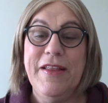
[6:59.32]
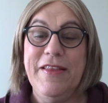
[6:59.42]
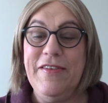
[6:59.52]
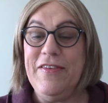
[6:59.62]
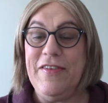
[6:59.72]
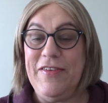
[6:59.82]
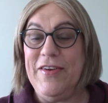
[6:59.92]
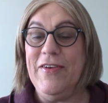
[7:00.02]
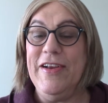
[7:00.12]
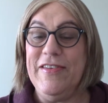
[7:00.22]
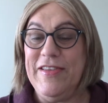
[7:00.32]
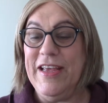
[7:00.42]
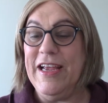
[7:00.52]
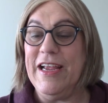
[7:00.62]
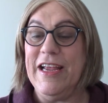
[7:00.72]
this is a serious
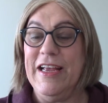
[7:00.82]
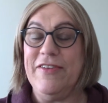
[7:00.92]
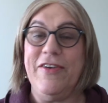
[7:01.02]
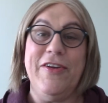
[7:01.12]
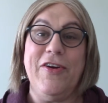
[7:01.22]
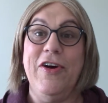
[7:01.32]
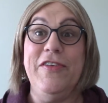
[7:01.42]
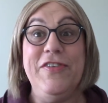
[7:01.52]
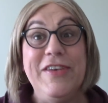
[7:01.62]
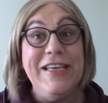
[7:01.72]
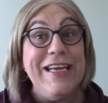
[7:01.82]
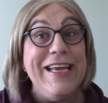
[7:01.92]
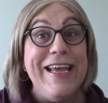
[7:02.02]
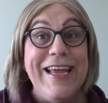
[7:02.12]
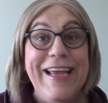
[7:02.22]
thing. It's going to cost
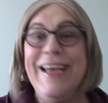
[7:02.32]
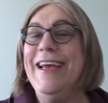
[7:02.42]
D